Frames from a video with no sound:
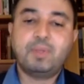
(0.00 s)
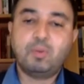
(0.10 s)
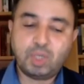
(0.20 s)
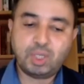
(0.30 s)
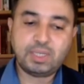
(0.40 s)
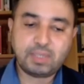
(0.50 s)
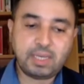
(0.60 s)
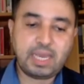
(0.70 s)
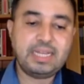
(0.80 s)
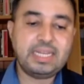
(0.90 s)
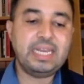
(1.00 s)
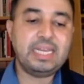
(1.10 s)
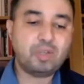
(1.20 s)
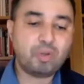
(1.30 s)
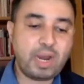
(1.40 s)
which is again the
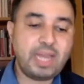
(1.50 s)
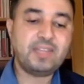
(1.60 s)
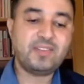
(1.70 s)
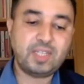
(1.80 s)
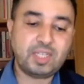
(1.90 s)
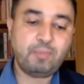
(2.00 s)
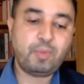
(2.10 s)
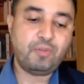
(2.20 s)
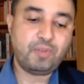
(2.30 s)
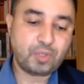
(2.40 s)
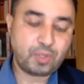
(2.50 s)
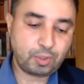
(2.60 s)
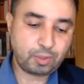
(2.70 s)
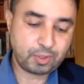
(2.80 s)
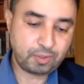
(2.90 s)
integrated system of
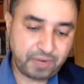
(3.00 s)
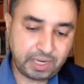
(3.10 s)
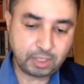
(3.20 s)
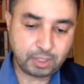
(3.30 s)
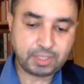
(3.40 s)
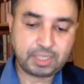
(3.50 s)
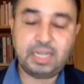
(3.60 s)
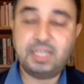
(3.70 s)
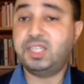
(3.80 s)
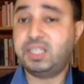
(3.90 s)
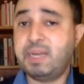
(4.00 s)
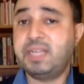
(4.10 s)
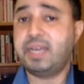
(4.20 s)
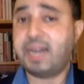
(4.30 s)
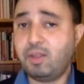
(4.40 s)
external surveillance, el sistema
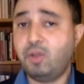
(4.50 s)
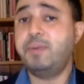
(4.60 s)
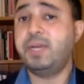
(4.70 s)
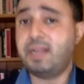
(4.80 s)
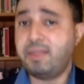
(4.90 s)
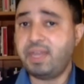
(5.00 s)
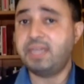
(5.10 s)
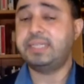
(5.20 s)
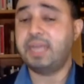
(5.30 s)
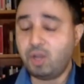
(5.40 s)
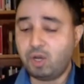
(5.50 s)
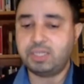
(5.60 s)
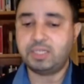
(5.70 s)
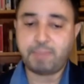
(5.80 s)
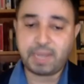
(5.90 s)
integrado de vigilancia exterior in
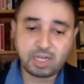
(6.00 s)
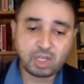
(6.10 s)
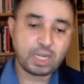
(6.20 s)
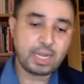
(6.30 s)
Spanish,